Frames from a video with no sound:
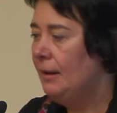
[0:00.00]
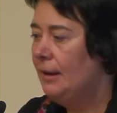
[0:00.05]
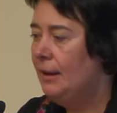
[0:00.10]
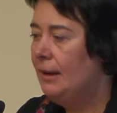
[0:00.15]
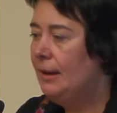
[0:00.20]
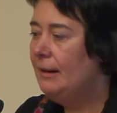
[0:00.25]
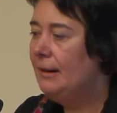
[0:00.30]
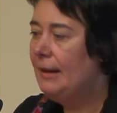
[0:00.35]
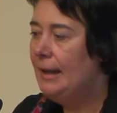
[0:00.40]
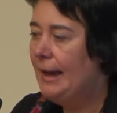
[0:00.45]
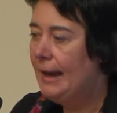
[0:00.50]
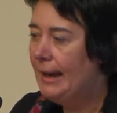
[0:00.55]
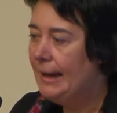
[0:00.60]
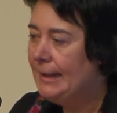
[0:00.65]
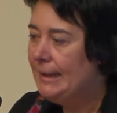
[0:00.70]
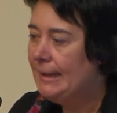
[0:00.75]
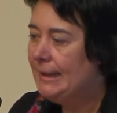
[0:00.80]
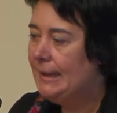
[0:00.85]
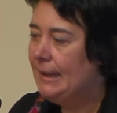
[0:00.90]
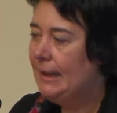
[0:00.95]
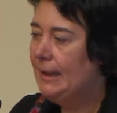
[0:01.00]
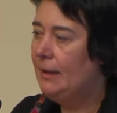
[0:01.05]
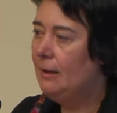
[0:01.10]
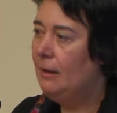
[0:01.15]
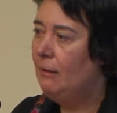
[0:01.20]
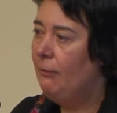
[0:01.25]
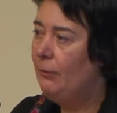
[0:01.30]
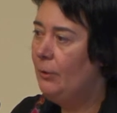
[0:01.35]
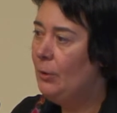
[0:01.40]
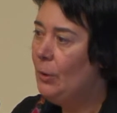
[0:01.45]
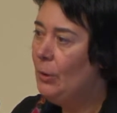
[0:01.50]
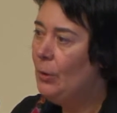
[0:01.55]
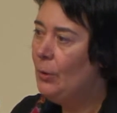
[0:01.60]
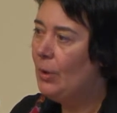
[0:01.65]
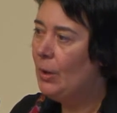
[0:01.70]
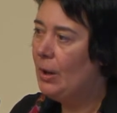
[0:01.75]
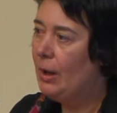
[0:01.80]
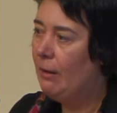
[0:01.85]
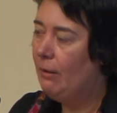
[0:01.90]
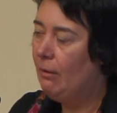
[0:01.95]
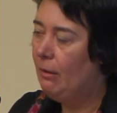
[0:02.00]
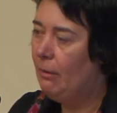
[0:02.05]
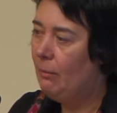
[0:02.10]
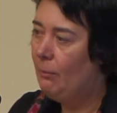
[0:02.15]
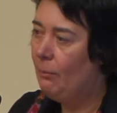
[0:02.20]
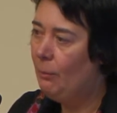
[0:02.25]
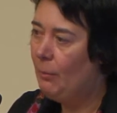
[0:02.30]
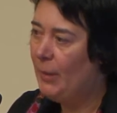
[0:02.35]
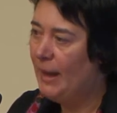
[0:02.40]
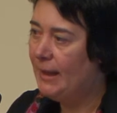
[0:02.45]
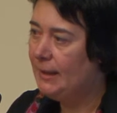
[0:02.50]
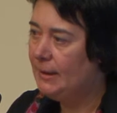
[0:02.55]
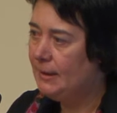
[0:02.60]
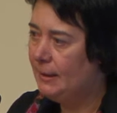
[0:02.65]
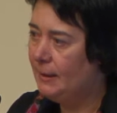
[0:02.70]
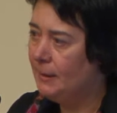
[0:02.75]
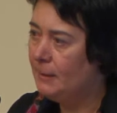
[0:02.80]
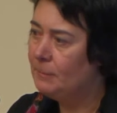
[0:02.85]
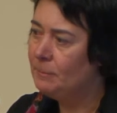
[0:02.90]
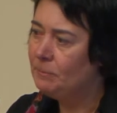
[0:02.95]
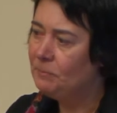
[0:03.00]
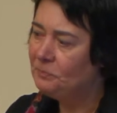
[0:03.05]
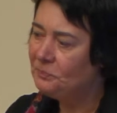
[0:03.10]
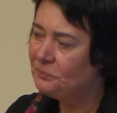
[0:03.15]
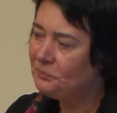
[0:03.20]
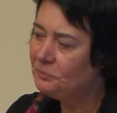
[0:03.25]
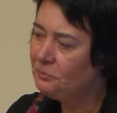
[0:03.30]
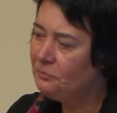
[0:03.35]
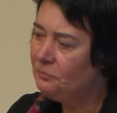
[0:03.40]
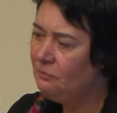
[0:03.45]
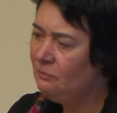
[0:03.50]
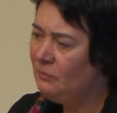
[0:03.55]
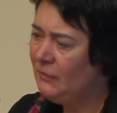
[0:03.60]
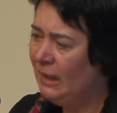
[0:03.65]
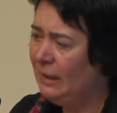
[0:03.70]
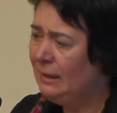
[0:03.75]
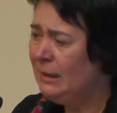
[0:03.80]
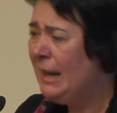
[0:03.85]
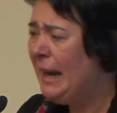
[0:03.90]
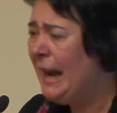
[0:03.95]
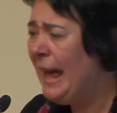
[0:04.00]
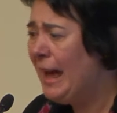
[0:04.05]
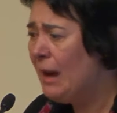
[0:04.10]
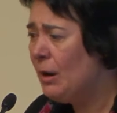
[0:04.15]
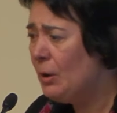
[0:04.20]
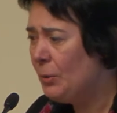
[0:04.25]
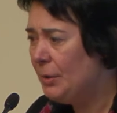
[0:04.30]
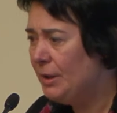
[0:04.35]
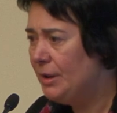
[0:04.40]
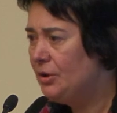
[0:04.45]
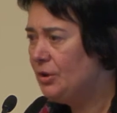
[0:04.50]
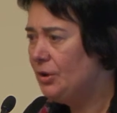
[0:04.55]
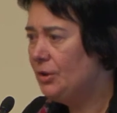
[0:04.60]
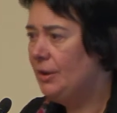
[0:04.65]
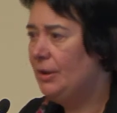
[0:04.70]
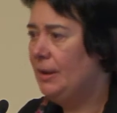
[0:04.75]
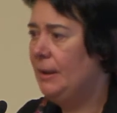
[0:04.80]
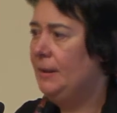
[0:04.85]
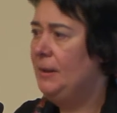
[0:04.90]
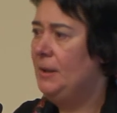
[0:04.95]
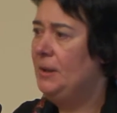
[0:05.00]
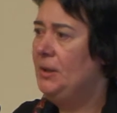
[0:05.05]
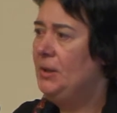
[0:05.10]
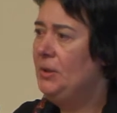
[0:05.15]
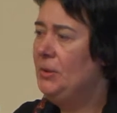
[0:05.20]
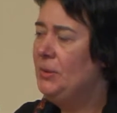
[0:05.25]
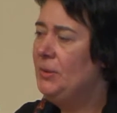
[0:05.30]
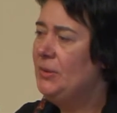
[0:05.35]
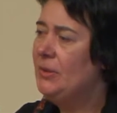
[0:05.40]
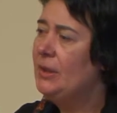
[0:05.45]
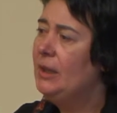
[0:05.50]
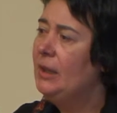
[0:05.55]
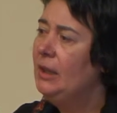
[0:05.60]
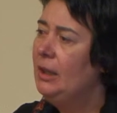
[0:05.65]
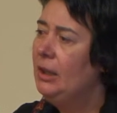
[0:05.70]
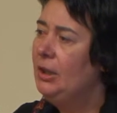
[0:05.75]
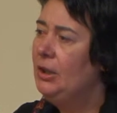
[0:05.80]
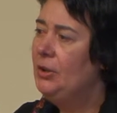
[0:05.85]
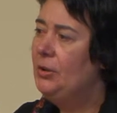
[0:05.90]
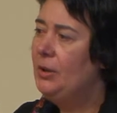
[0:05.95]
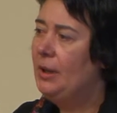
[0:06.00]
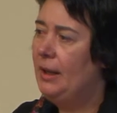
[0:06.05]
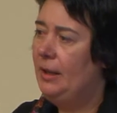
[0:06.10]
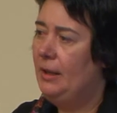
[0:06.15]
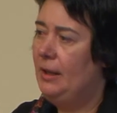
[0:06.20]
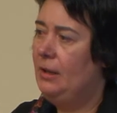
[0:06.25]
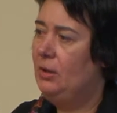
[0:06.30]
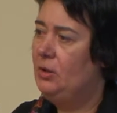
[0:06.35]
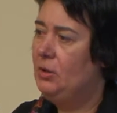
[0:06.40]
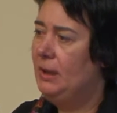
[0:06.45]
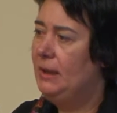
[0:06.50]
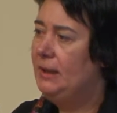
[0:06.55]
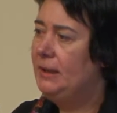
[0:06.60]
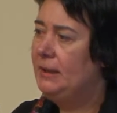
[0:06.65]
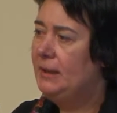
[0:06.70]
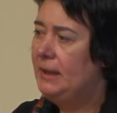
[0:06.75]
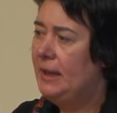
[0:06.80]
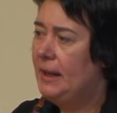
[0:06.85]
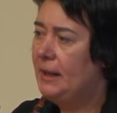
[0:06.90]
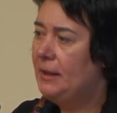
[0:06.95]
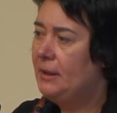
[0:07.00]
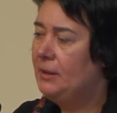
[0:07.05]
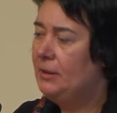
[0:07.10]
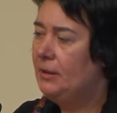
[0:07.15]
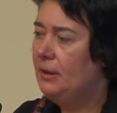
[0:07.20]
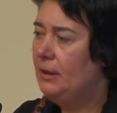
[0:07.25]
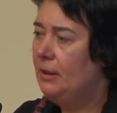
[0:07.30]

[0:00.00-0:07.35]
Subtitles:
In reality, if you look better the language that they use, you can actually detect